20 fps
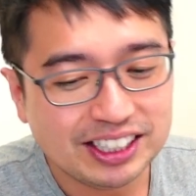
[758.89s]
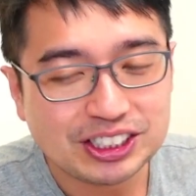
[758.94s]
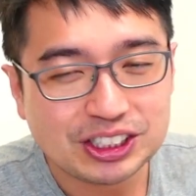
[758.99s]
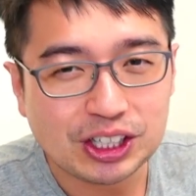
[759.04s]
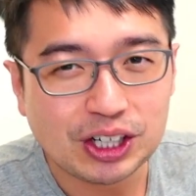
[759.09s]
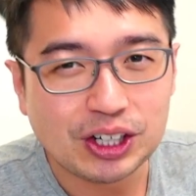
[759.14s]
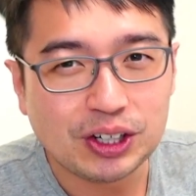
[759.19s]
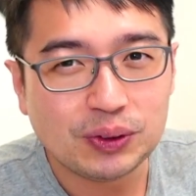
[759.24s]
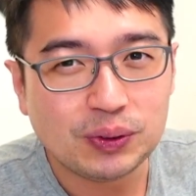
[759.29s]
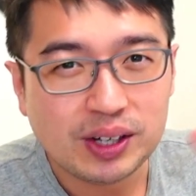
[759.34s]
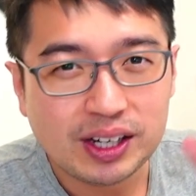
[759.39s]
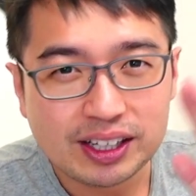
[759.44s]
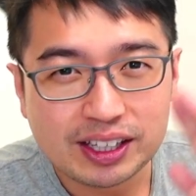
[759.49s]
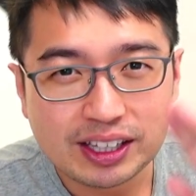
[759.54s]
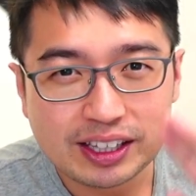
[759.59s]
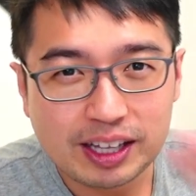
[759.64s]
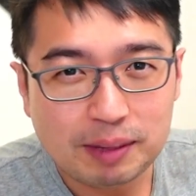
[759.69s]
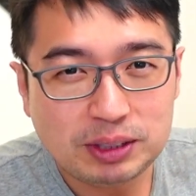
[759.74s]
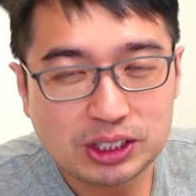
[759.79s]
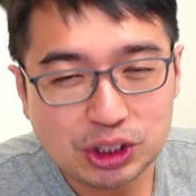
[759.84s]
So
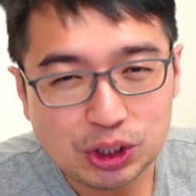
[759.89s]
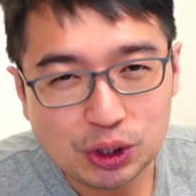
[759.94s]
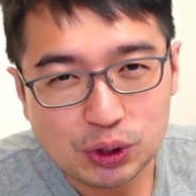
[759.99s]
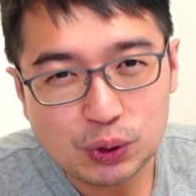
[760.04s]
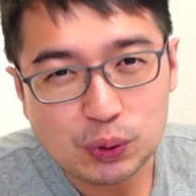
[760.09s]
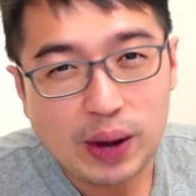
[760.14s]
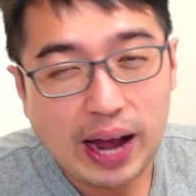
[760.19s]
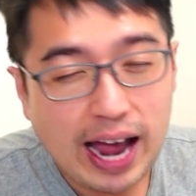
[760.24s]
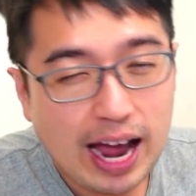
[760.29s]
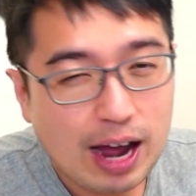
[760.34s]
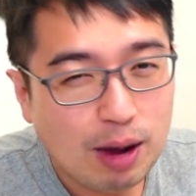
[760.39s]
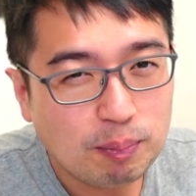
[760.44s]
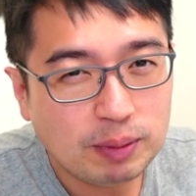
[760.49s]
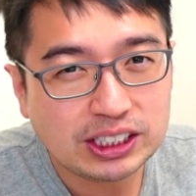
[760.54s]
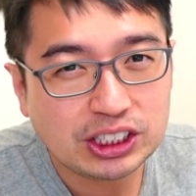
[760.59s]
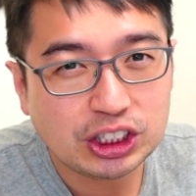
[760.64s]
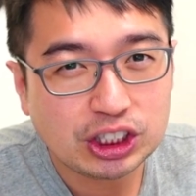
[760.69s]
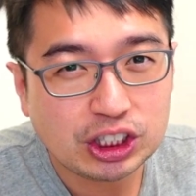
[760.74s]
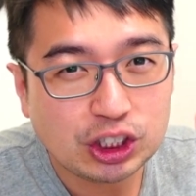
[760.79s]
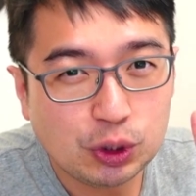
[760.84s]
let me show you how
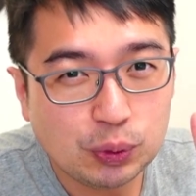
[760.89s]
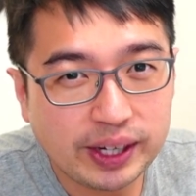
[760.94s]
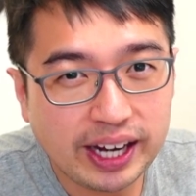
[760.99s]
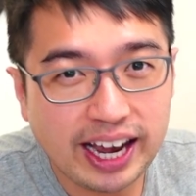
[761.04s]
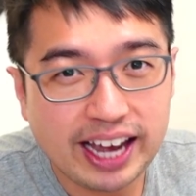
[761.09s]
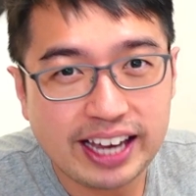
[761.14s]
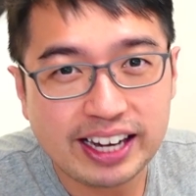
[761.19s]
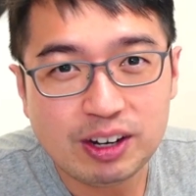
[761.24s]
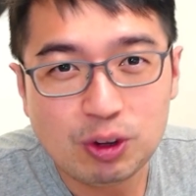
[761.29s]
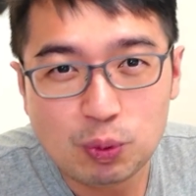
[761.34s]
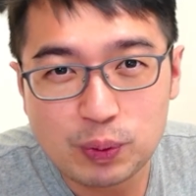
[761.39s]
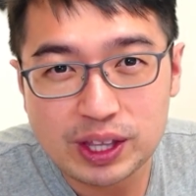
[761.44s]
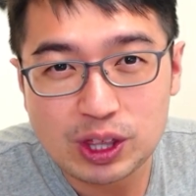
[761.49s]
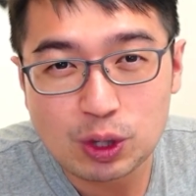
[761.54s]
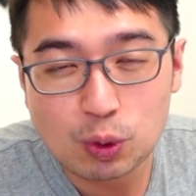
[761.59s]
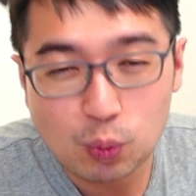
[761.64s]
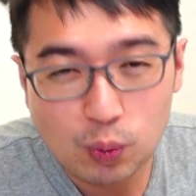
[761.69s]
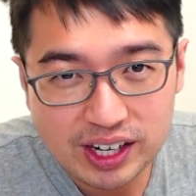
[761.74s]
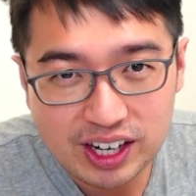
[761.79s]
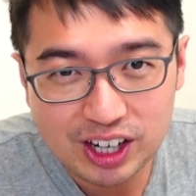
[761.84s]
much you get with
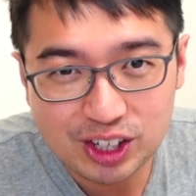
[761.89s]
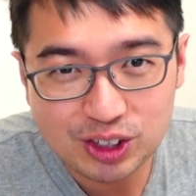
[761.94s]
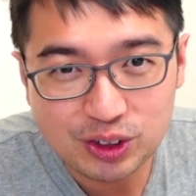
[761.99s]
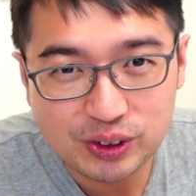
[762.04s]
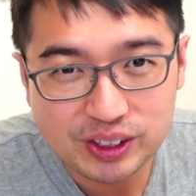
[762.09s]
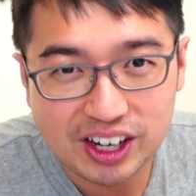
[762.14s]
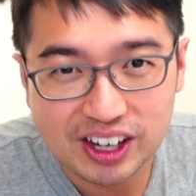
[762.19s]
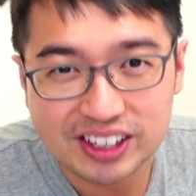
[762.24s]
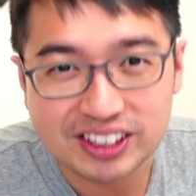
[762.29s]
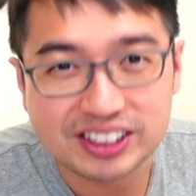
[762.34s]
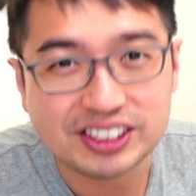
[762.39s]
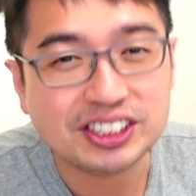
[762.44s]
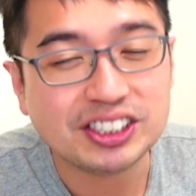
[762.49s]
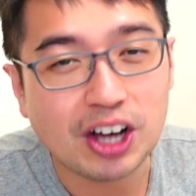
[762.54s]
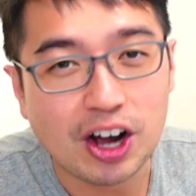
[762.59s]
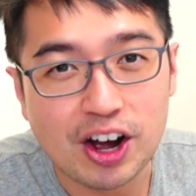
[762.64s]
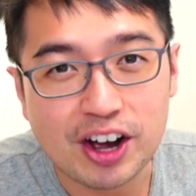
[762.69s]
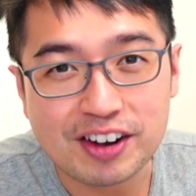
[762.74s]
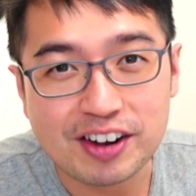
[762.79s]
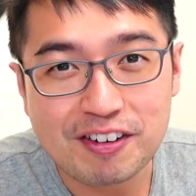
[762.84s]
$100
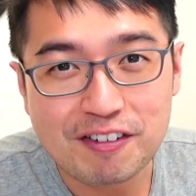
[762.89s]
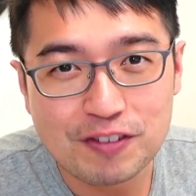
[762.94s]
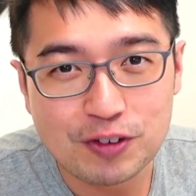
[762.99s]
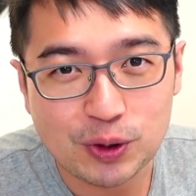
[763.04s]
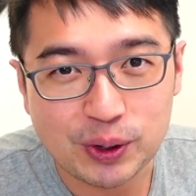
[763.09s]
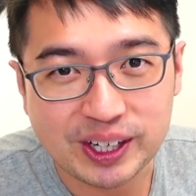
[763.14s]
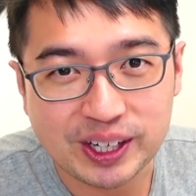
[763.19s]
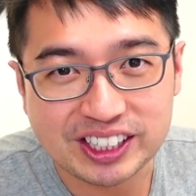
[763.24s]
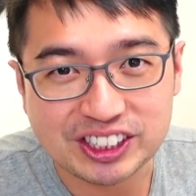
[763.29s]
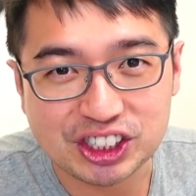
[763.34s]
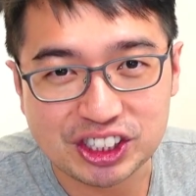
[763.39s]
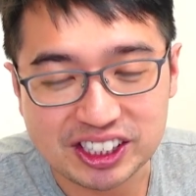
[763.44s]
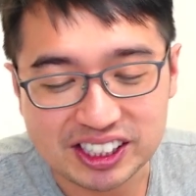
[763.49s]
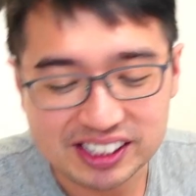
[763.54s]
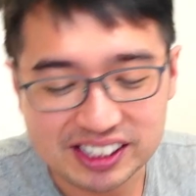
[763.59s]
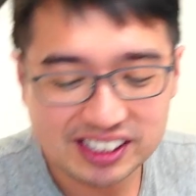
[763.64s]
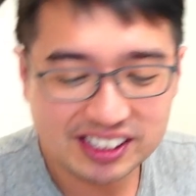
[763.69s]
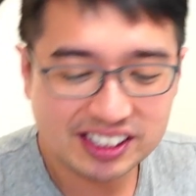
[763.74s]
on Voyager.